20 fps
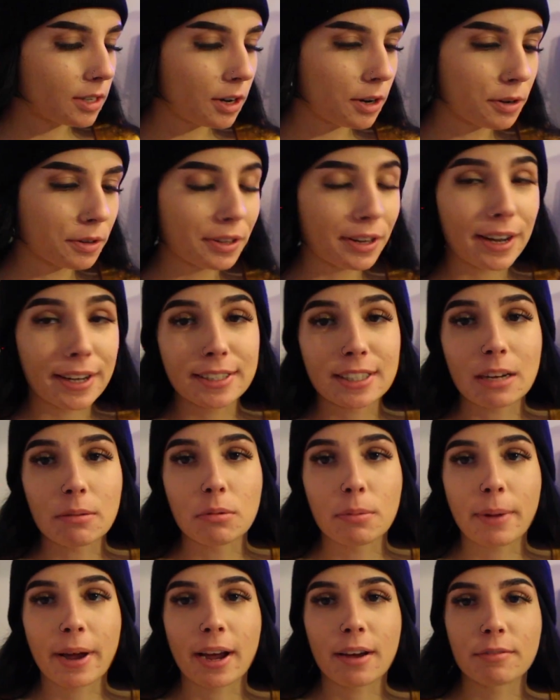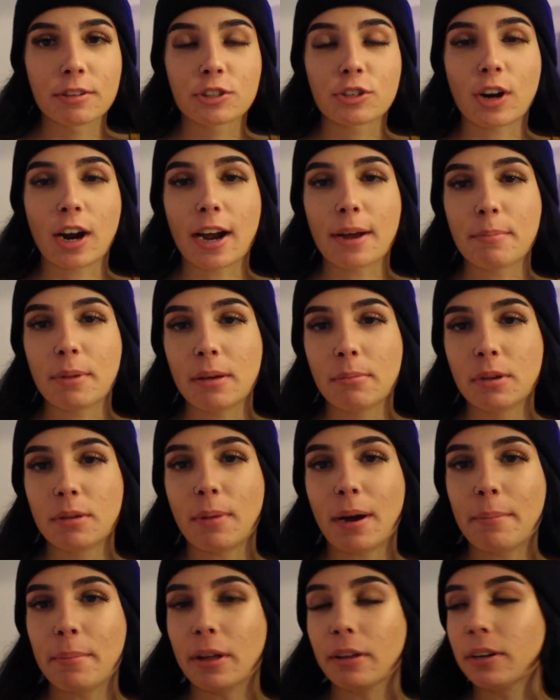So the next album I have is Cry Baby
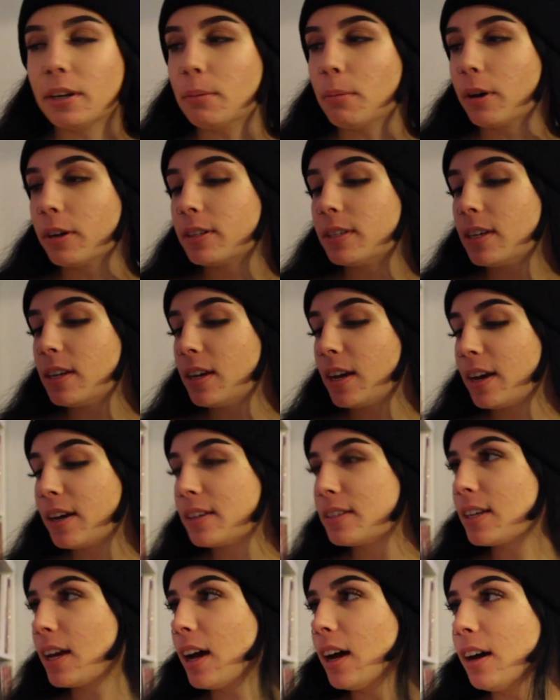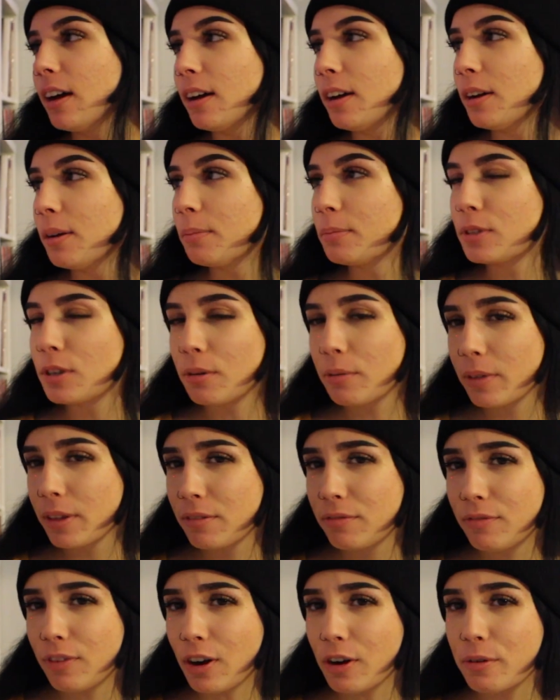by Melanie Martinez. Don't really
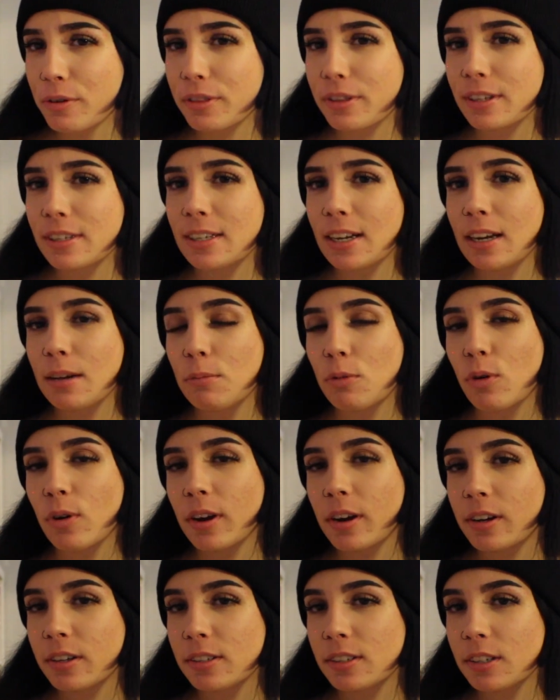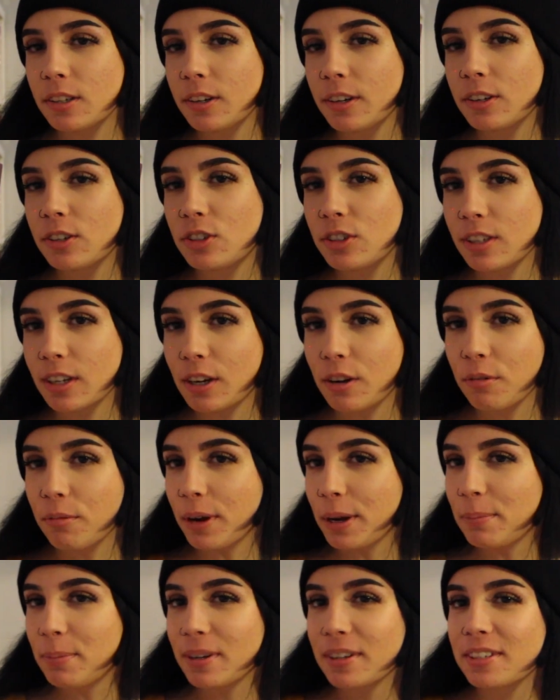fuck with this anymore considering she's like a
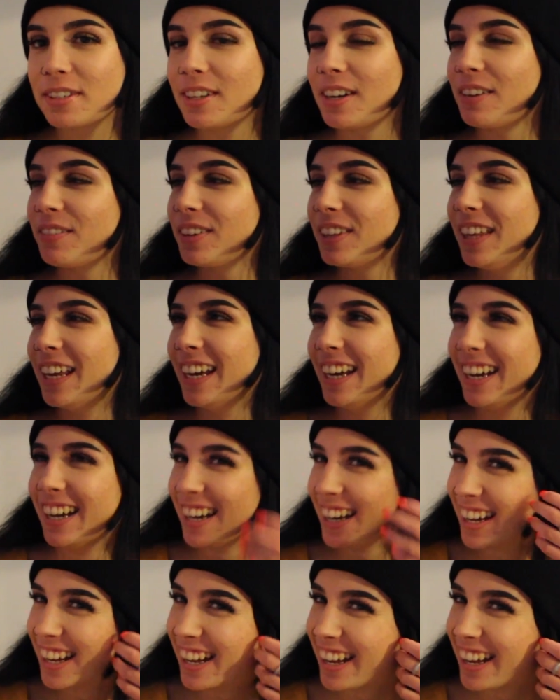rapist and everything.